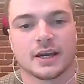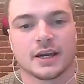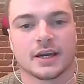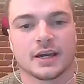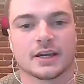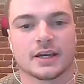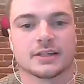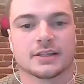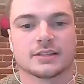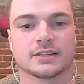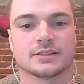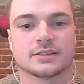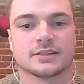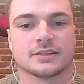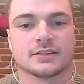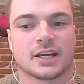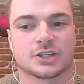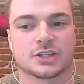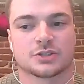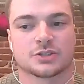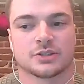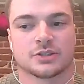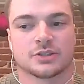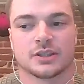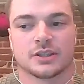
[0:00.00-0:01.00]
And
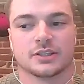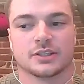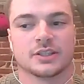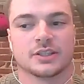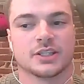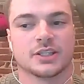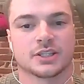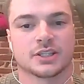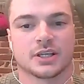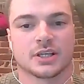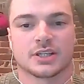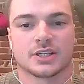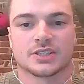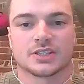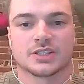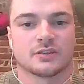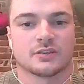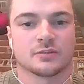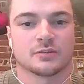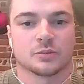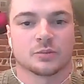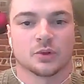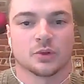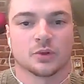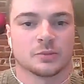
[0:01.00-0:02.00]
naturally, a niche like
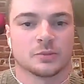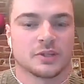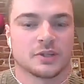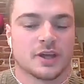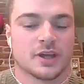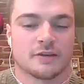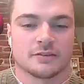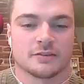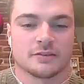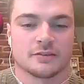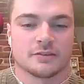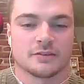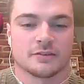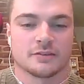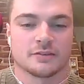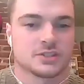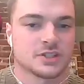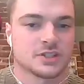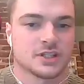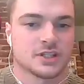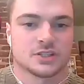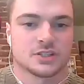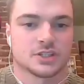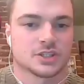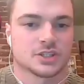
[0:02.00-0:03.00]
self-improvement,
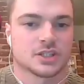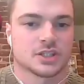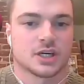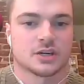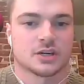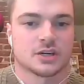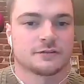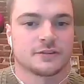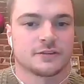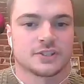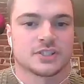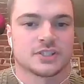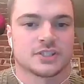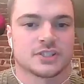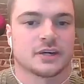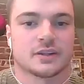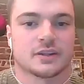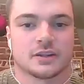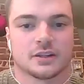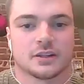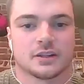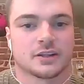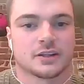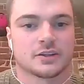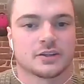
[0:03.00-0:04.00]
everything just kind of fits
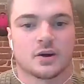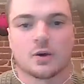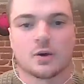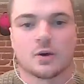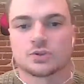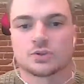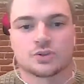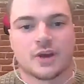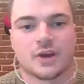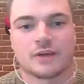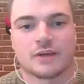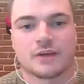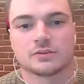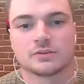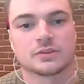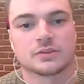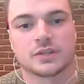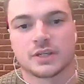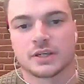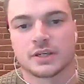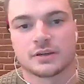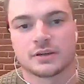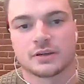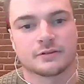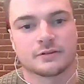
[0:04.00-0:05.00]
together. Like the whole travel
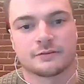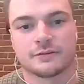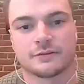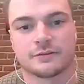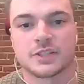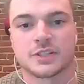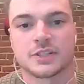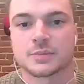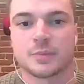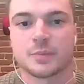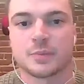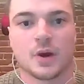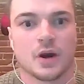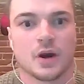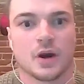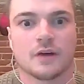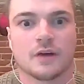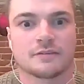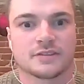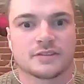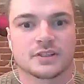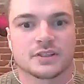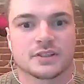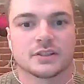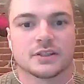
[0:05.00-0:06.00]
thing fits
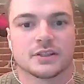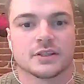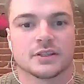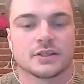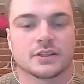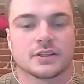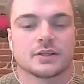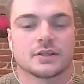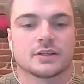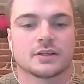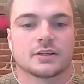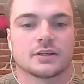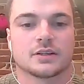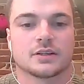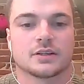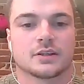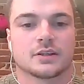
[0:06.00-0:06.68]
perfectly